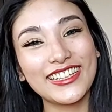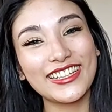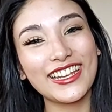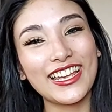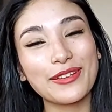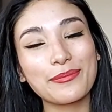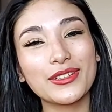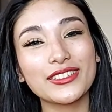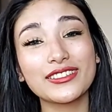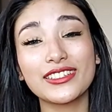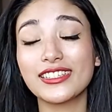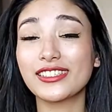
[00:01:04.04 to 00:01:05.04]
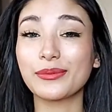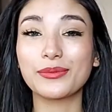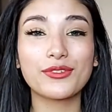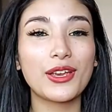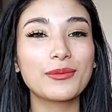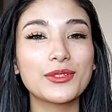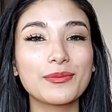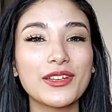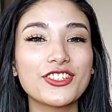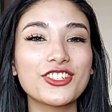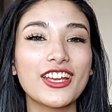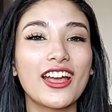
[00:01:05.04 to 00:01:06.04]
the like button and subscribe to
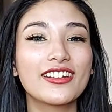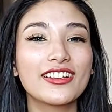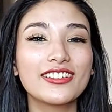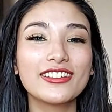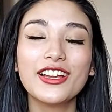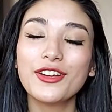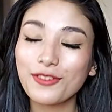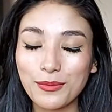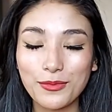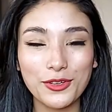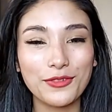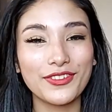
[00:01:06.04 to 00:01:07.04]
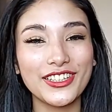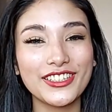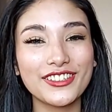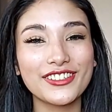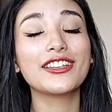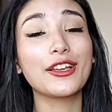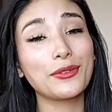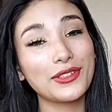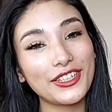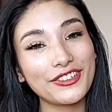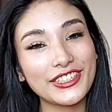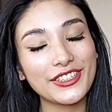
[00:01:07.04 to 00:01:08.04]
my channel for more videos. Now
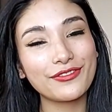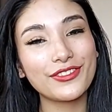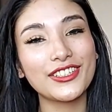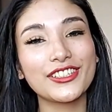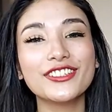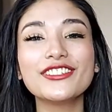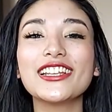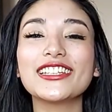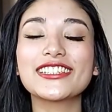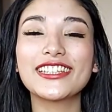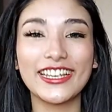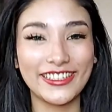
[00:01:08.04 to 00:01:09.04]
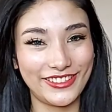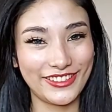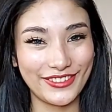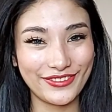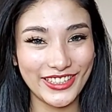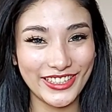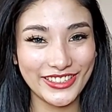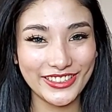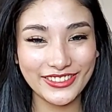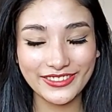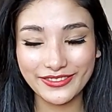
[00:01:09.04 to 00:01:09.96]
without any further ado, let's get into the video.